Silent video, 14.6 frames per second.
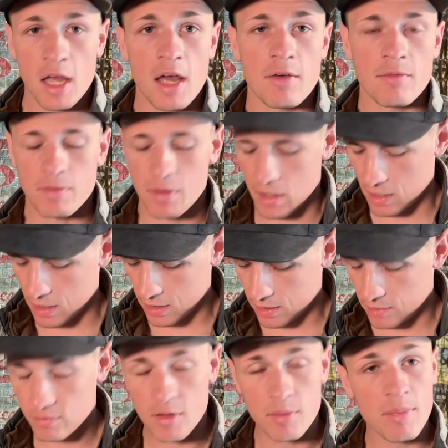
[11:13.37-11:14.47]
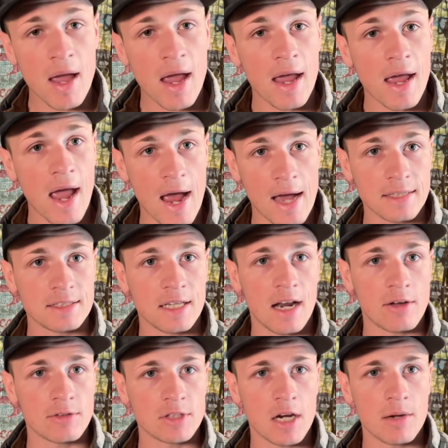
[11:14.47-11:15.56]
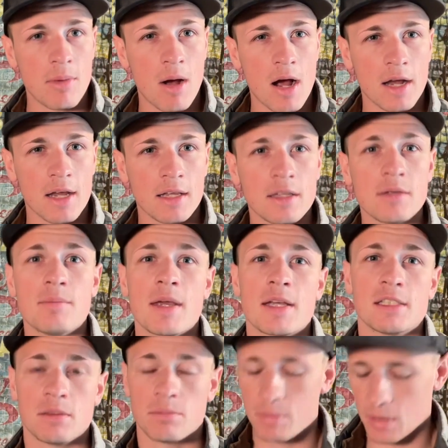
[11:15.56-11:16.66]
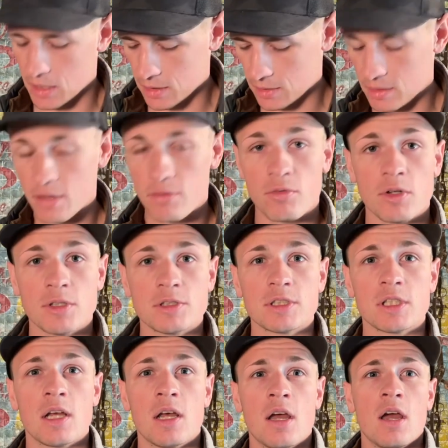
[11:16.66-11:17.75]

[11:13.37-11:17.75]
If the pant has that outside pocket, it makes a big difference.